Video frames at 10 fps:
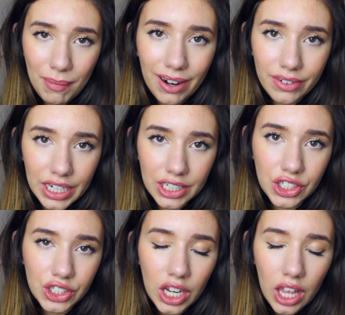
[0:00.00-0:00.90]
her
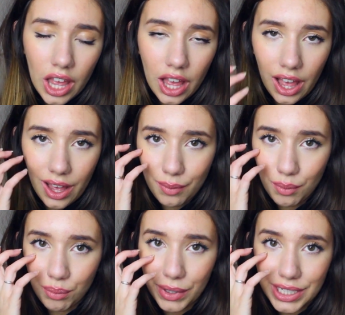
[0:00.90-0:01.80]
marriage,
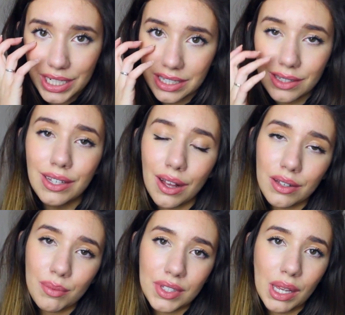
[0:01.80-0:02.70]
which in
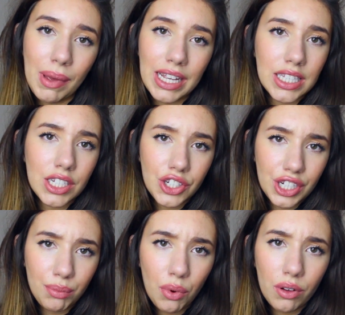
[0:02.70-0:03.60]
some essence
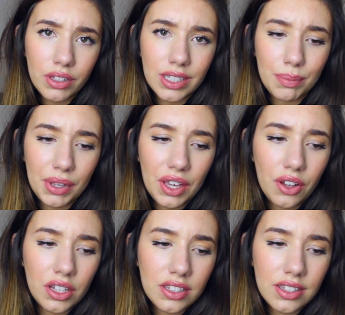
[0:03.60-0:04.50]
she was,
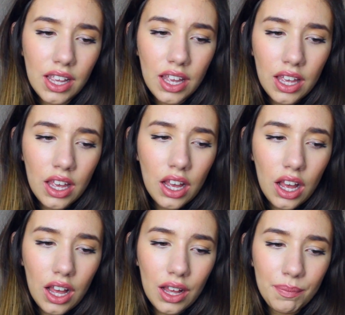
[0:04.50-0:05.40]
because
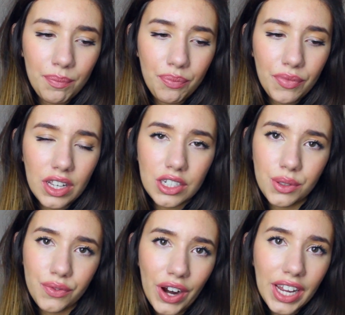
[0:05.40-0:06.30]
she
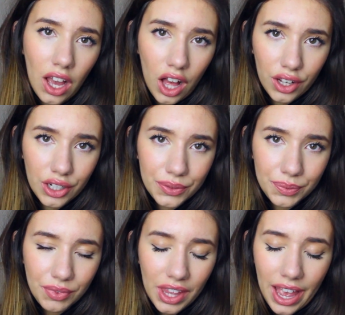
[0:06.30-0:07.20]
was very young
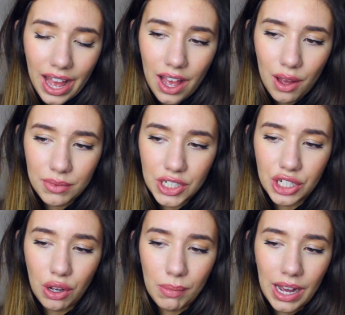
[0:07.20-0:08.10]
when
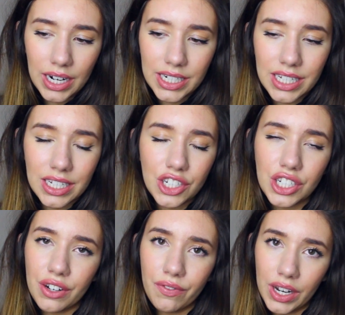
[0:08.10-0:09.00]
she got married, and
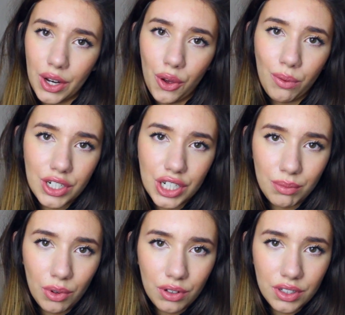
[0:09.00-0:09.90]
she didn't really know what she
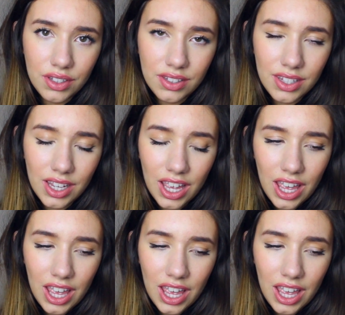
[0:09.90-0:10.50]
was.